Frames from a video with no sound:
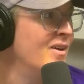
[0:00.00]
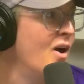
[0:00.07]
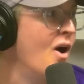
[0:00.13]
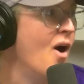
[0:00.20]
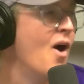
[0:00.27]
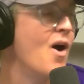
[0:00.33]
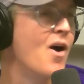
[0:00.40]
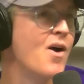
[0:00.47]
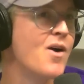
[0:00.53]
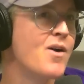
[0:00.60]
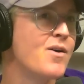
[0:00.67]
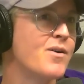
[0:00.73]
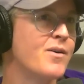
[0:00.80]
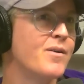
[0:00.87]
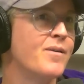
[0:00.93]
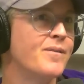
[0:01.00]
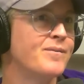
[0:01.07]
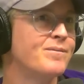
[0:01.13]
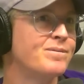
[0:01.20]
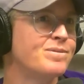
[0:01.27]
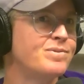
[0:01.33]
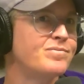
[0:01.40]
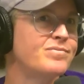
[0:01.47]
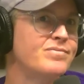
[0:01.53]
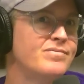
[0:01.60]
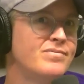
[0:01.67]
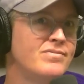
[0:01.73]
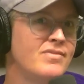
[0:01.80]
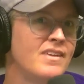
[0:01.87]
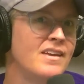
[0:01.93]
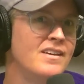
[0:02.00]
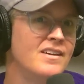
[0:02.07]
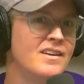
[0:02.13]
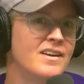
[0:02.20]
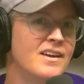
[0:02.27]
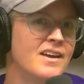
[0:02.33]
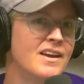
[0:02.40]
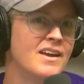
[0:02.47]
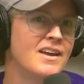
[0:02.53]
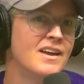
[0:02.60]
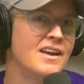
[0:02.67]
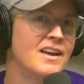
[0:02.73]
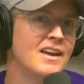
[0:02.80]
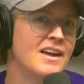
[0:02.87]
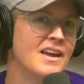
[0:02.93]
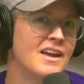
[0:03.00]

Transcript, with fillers: I I, that oh. makes no sense to me. Harry, very good question.